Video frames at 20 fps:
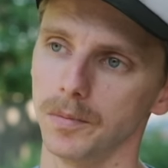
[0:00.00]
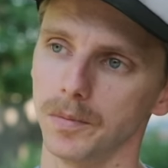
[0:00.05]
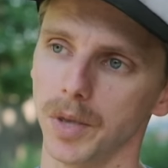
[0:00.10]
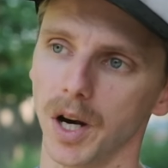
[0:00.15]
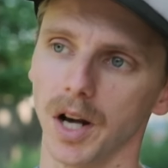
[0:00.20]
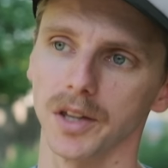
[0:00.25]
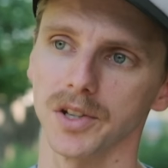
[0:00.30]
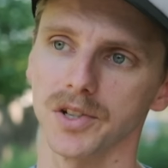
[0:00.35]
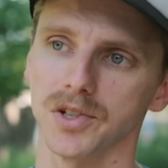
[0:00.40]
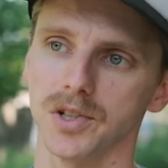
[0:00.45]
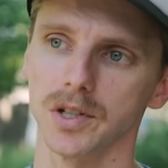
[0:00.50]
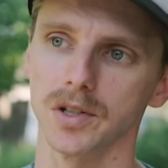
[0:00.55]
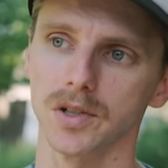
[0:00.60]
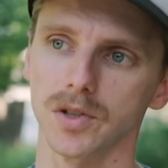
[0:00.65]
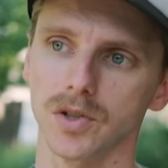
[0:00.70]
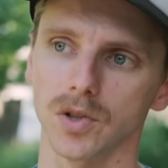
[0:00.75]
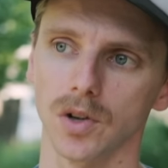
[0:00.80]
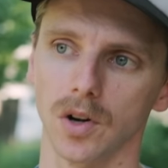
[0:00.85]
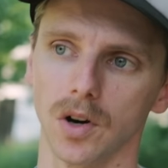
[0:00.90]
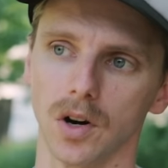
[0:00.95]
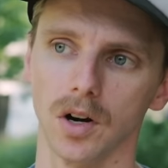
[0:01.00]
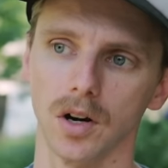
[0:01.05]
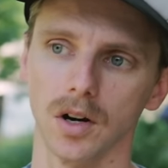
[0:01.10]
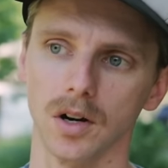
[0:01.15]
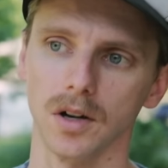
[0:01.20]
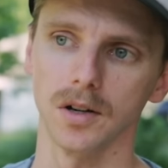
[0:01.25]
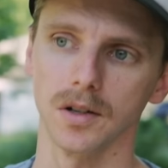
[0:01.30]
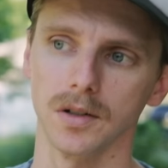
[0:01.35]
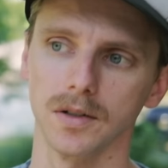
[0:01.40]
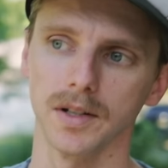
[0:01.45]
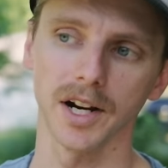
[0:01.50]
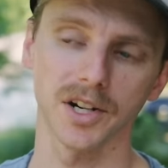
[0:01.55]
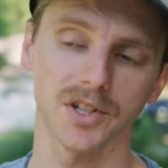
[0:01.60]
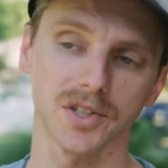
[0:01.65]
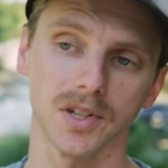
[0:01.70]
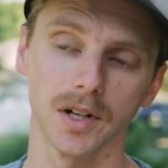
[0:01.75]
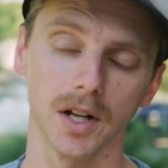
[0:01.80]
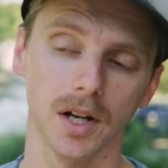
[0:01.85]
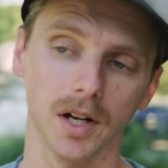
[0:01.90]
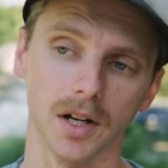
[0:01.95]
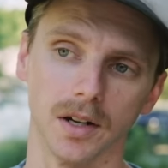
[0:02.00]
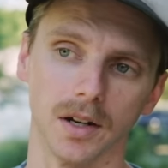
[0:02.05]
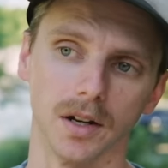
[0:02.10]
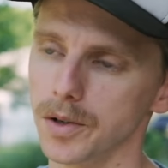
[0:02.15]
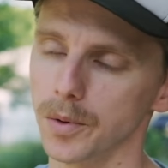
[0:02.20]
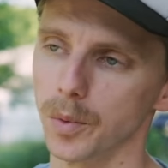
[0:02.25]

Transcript: policies are next to none.